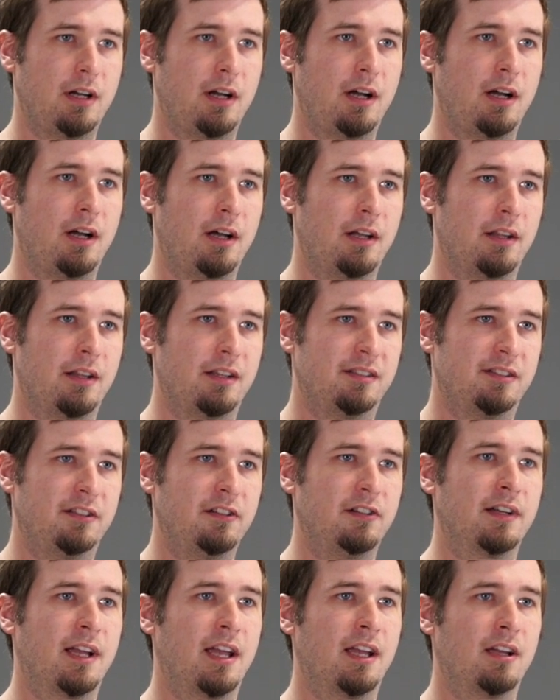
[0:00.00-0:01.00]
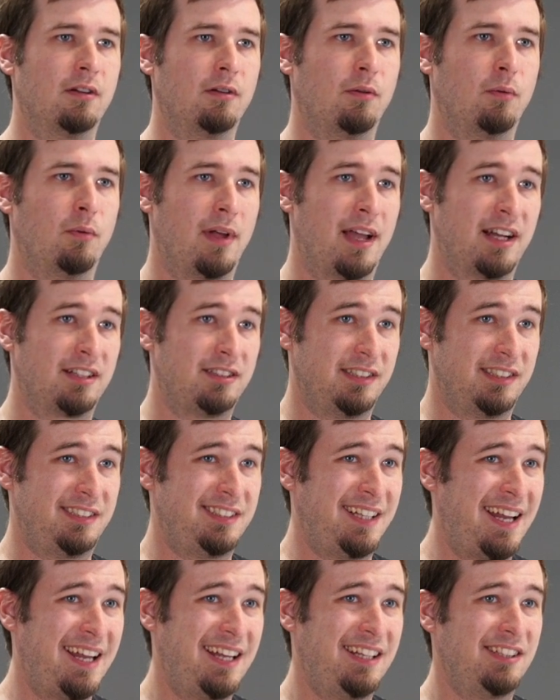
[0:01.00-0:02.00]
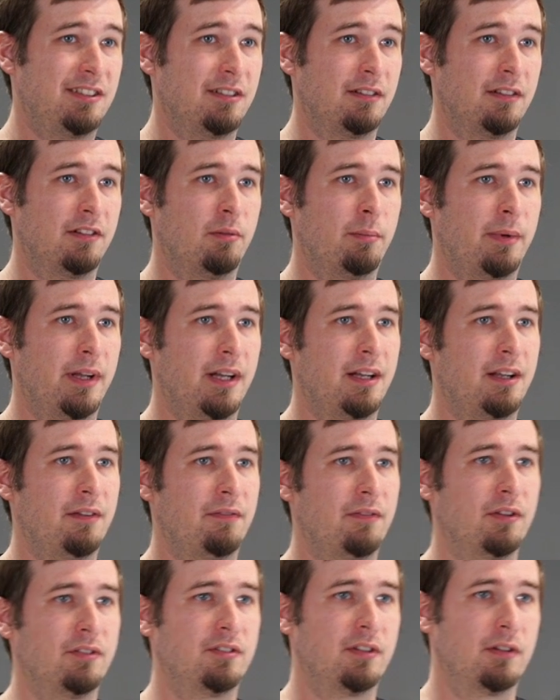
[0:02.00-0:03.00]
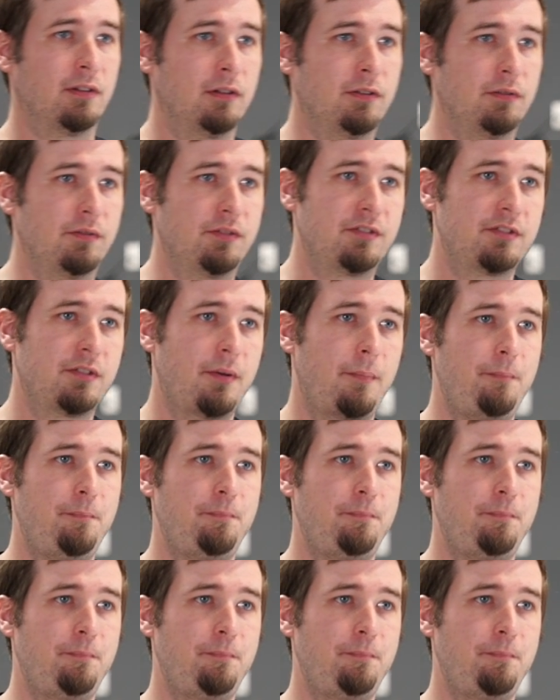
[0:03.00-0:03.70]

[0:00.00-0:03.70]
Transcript: uh, the steering angle will actually change a little bit if those are loose.